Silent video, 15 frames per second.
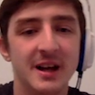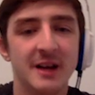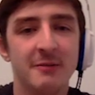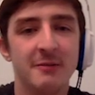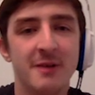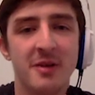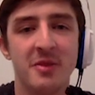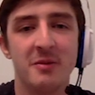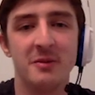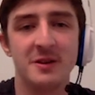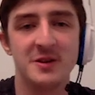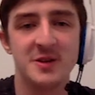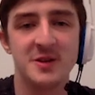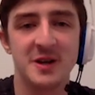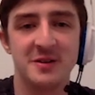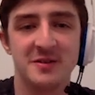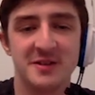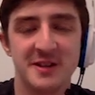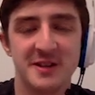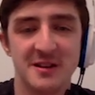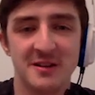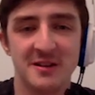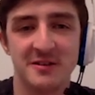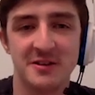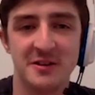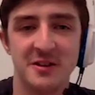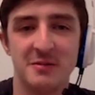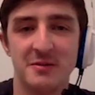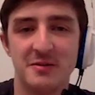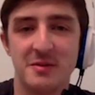Round 3, JakeDoesHurdles,
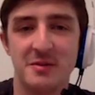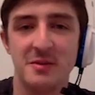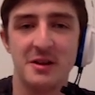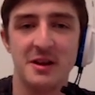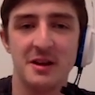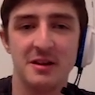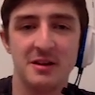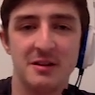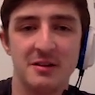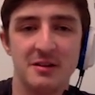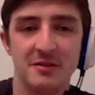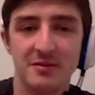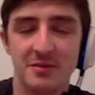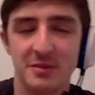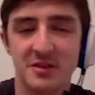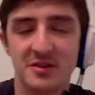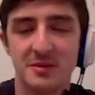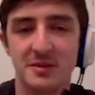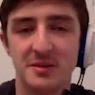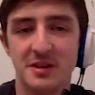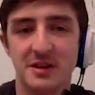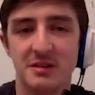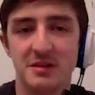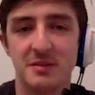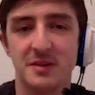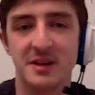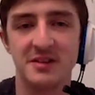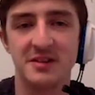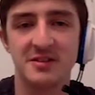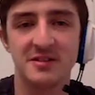another one from the top of the
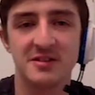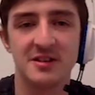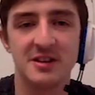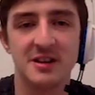pages.